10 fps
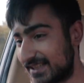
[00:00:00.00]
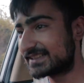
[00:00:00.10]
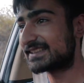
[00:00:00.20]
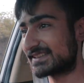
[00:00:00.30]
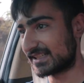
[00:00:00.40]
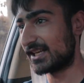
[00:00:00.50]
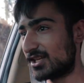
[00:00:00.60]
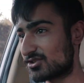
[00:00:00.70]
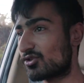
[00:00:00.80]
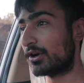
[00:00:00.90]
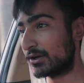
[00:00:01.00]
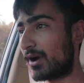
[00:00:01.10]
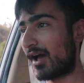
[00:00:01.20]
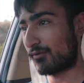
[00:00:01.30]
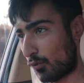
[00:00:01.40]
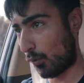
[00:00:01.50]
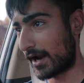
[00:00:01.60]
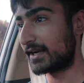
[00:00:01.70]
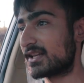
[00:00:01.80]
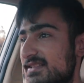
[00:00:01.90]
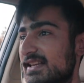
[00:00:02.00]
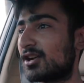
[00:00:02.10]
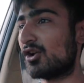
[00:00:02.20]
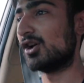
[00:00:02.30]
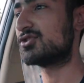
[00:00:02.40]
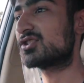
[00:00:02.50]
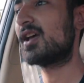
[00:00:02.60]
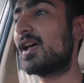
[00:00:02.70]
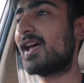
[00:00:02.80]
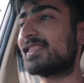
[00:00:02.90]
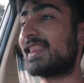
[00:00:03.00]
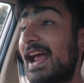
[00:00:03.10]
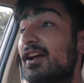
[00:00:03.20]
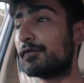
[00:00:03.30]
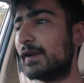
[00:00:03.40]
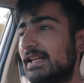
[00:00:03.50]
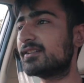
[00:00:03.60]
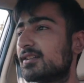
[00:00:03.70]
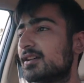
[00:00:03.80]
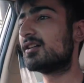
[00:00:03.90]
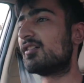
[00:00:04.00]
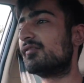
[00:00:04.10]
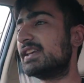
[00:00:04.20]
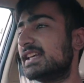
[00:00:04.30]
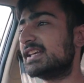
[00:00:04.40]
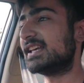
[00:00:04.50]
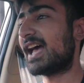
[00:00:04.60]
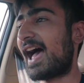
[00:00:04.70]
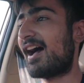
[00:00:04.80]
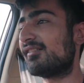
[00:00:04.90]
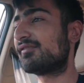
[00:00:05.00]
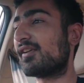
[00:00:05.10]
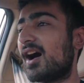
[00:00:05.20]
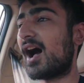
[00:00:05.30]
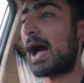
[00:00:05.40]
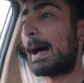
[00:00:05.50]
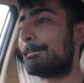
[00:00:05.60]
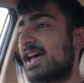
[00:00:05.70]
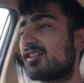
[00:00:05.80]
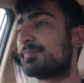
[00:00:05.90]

this is going to have quite a sick launch. Thankfully, we have a pair of